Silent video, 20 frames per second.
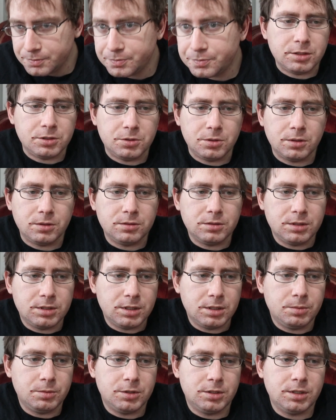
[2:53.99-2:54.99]
The drone
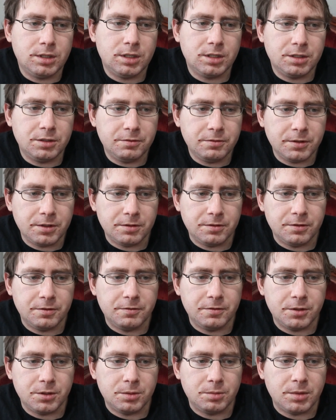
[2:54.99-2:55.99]
cinematography of the
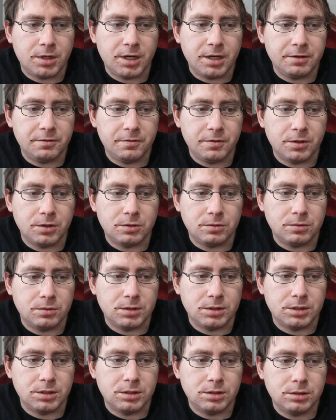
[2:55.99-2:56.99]
film, I felt,
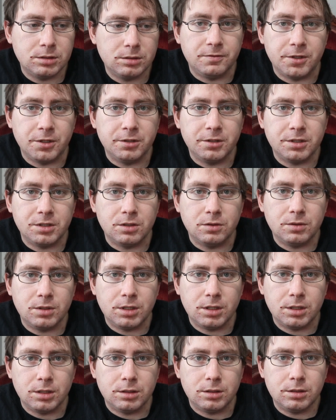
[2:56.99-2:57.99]
was very
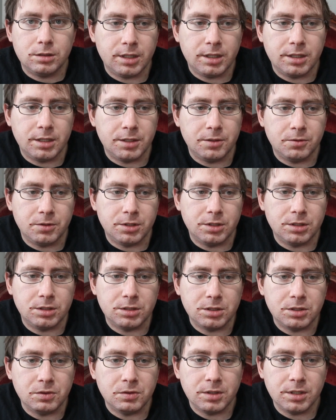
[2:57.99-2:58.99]
unique, and they were
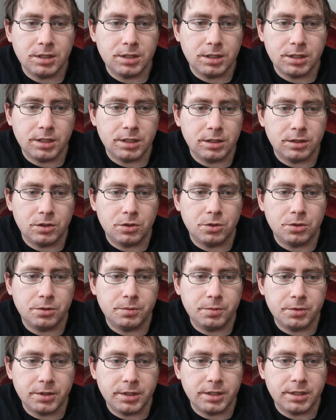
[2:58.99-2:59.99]
uniquely
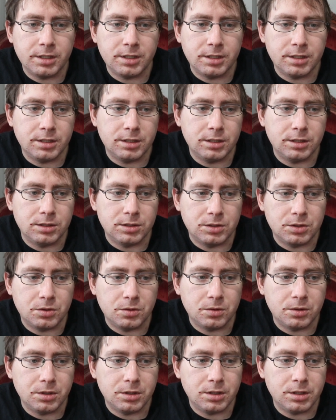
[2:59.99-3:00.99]
incorporated into the
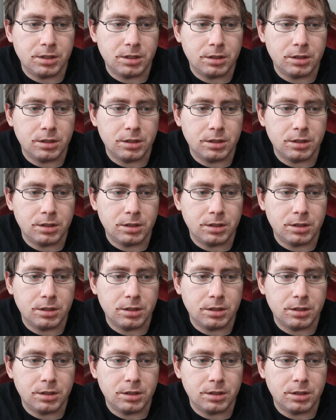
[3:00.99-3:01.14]
story.